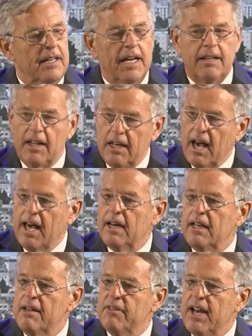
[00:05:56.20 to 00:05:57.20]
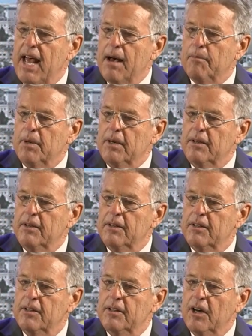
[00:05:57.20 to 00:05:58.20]
And then 9/11 happened.
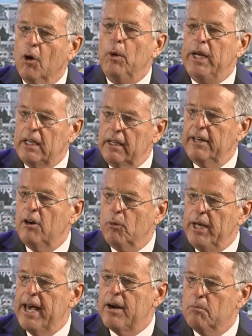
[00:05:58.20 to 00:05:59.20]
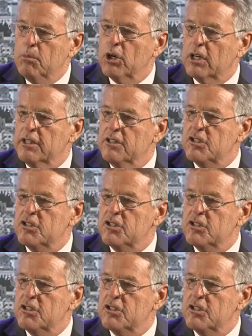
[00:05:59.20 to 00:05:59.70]
A week later, we had our book on the